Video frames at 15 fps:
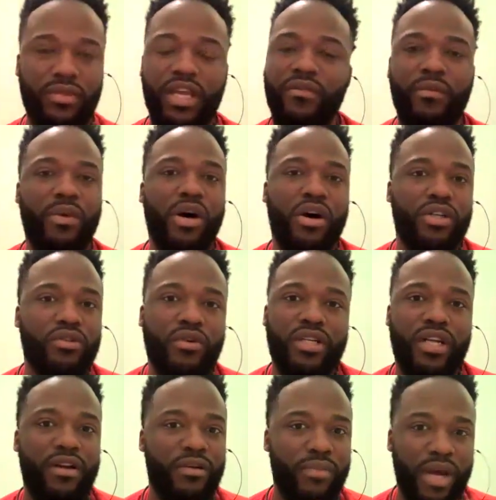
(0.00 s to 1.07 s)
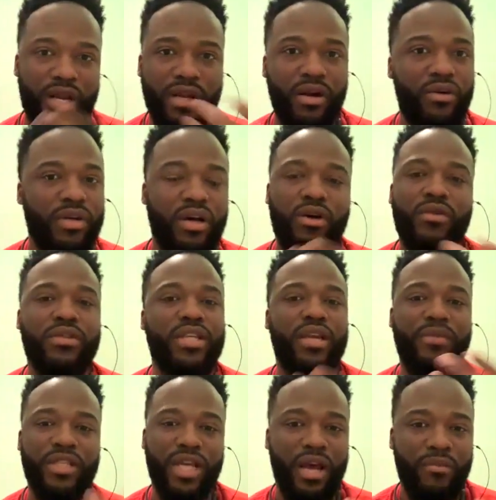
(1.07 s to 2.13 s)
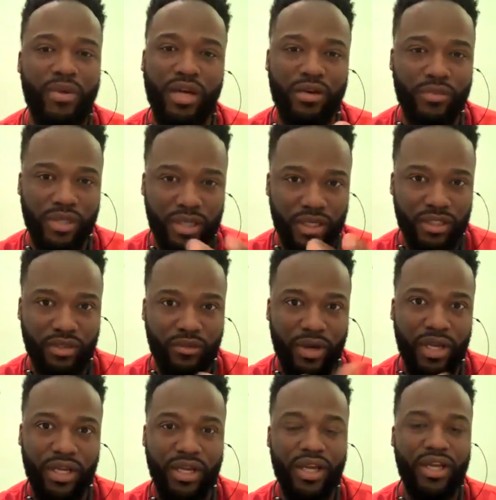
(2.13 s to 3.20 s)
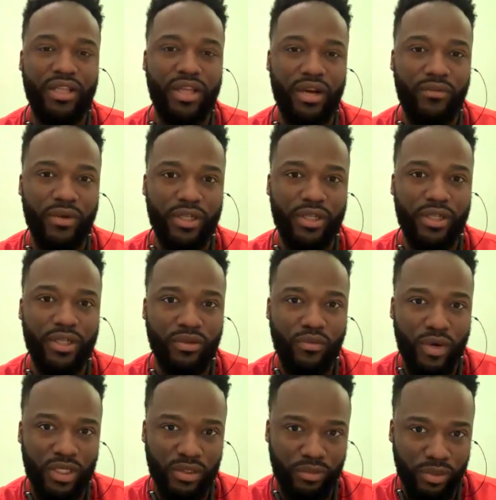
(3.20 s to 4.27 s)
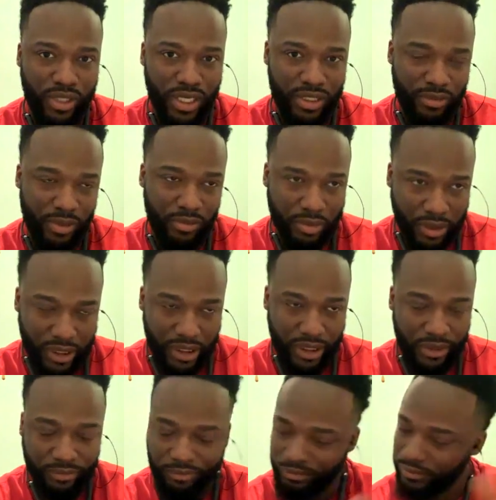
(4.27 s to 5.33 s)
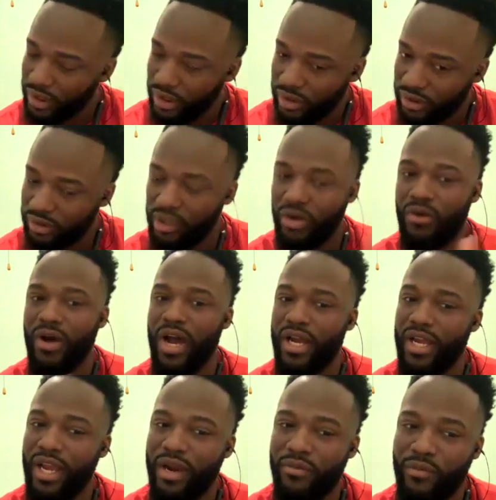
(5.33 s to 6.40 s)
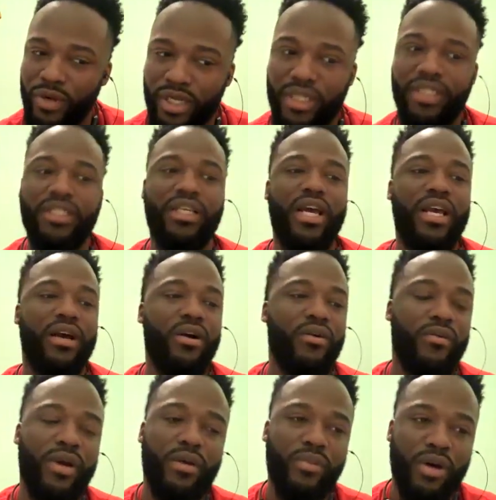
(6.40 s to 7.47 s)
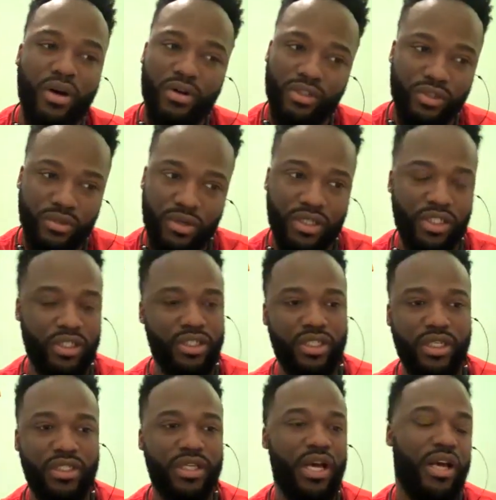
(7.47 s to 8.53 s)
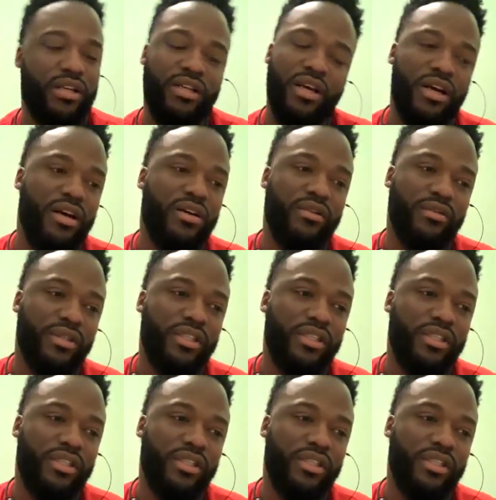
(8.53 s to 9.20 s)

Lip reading: Even Paul George, everybody on the whole team has got better because of the way that Russell Westbrook has been playing. So I can't really say, oh well, Paul George is just no.